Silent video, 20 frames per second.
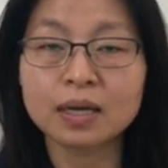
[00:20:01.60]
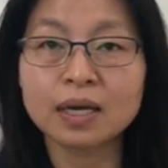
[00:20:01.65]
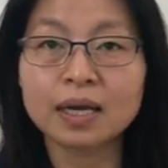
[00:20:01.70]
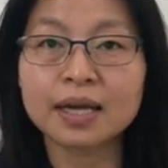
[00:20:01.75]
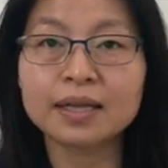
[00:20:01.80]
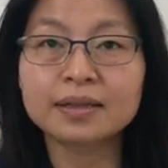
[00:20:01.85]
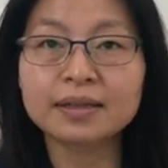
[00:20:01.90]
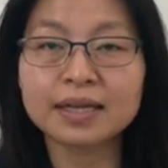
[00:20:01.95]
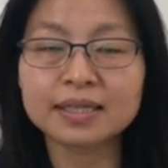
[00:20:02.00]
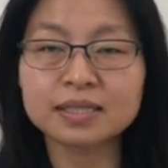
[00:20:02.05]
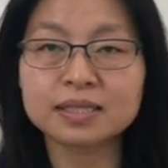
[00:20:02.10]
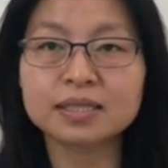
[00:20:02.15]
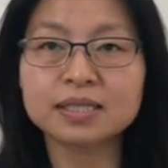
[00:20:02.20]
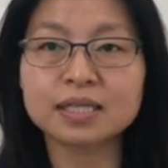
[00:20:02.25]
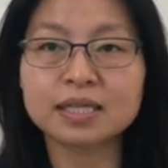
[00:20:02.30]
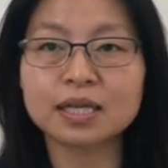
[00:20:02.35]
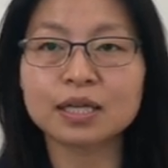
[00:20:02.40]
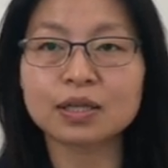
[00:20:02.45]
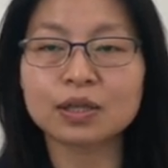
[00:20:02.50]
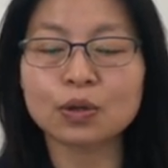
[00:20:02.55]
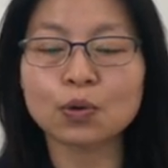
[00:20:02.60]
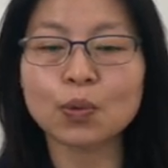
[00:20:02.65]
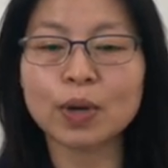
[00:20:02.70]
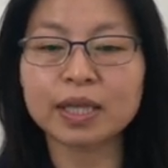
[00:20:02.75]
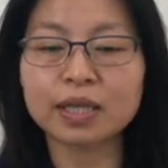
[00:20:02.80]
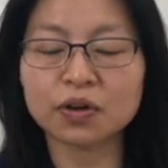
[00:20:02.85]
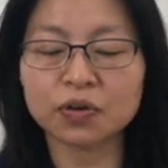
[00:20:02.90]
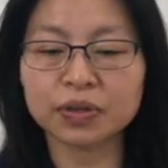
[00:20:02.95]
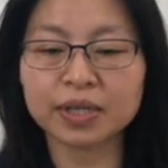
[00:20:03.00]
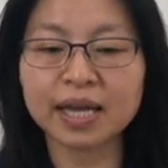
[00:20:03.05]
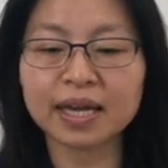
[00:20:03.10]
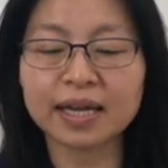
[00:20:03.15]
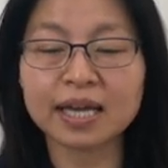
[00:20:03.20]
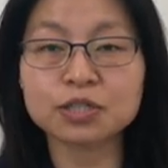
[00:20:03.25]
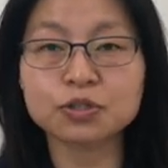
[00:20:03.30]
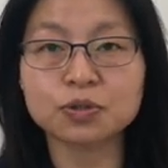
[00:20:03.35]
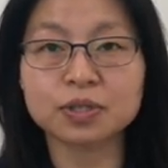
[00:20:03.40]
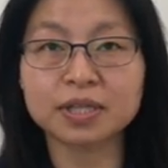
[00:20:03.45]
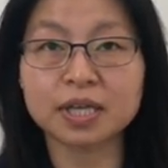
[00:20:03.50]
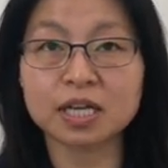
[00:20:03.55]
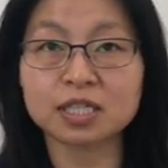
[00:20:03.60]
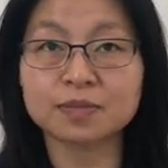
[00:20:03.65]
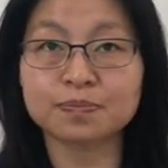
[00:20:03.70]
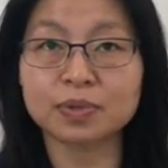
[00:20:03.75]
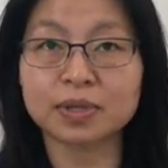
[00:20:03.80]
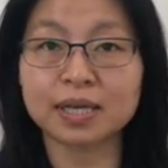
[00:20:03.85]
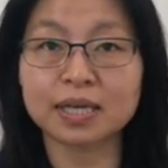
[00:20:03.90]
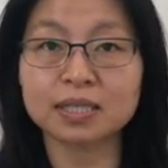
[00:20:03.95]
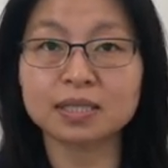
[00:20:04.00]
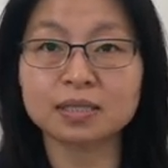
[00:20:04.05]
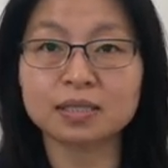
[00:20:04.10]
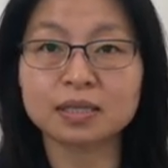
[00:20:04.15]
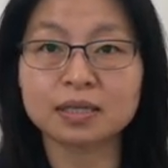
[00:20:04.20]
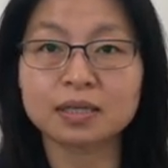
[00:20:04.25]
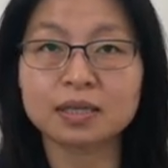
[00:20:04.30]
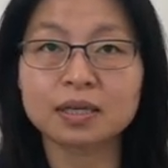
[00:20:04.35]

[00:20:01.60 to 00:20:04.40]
And let's see when attack actually takes place.